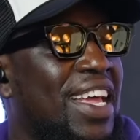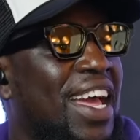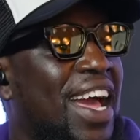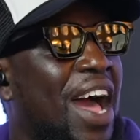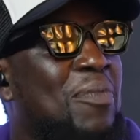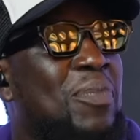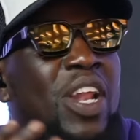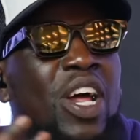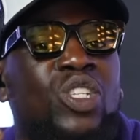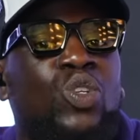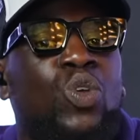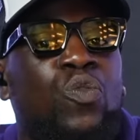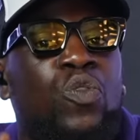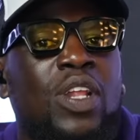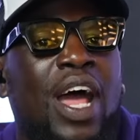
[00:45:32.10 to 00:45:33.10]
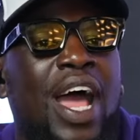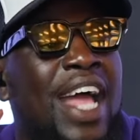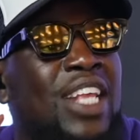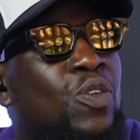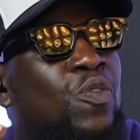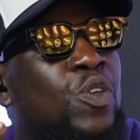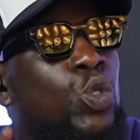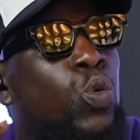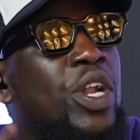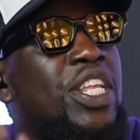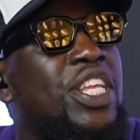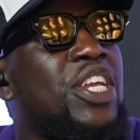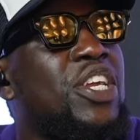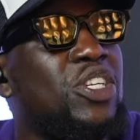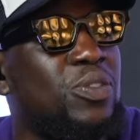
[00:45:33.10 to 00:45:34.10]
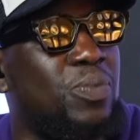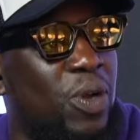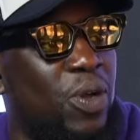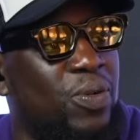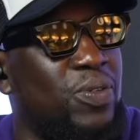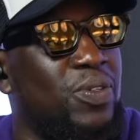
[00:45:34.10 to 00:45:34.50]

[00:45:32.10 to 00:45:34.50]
I've been out of school for high school for 20 years, bro.